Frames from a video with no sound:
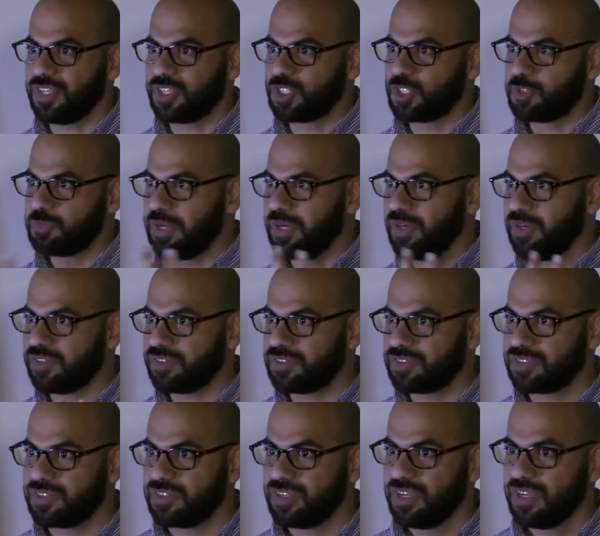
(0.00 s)

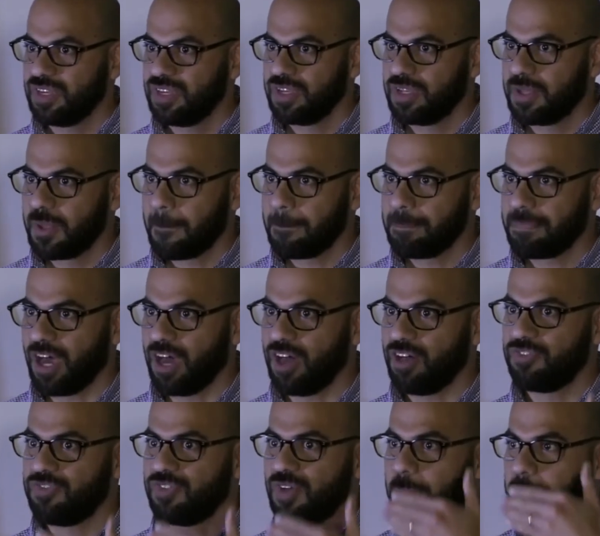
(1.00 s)
experience
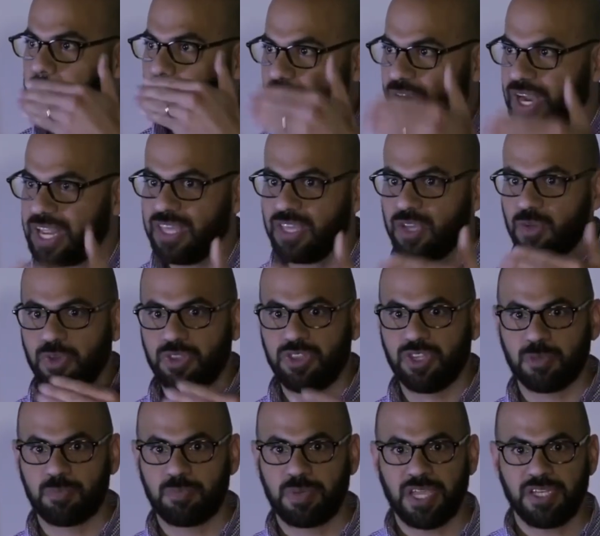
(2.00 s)
of praying with
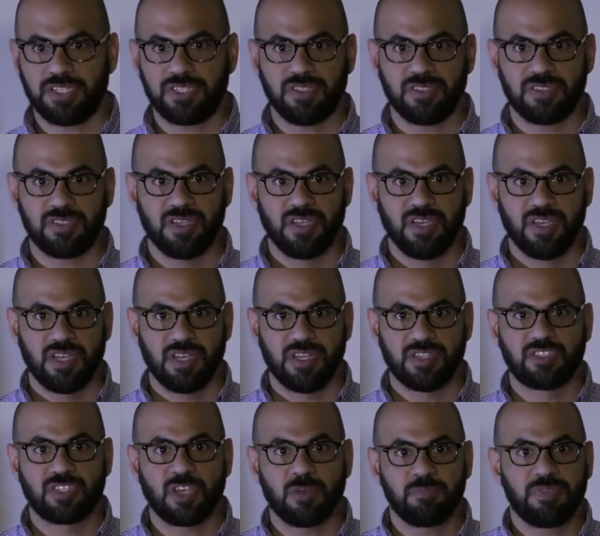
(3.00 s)
your patient is
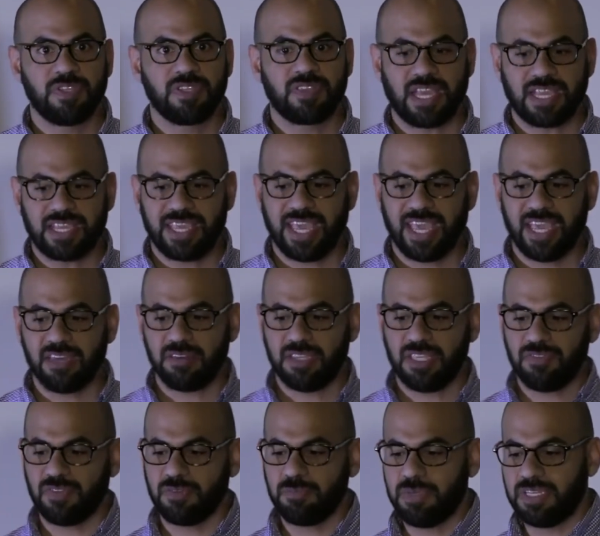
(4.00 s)
something that can't
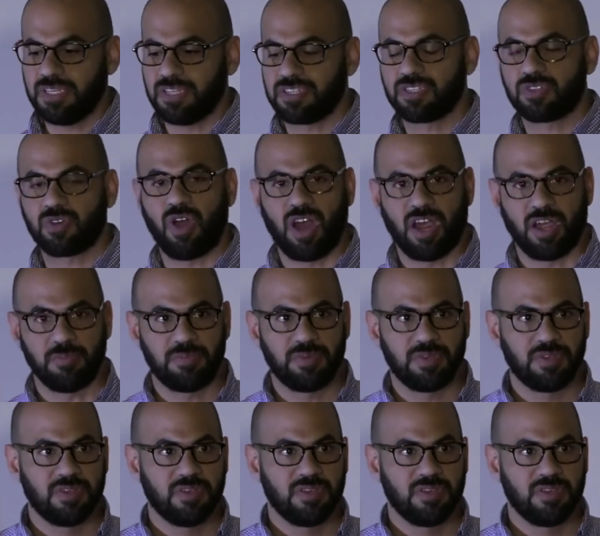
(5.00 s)
even be described.